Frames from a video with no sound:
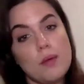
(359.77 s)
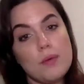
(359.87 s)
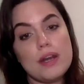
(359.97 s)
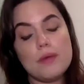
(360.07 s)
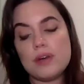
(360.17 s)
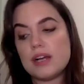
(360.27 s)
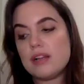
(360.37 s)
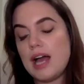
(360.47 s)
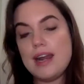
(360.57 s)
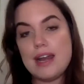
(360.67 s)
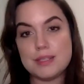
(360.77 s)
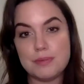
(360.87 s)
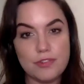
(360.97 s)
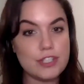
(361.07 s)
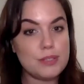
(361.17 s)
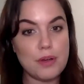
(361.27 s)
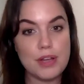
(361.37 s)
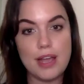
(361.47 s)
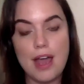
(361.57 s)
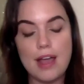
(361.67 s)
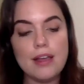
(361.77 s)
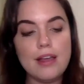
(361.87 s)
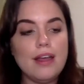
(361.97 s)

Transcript: when a client asks me for a smoky eye,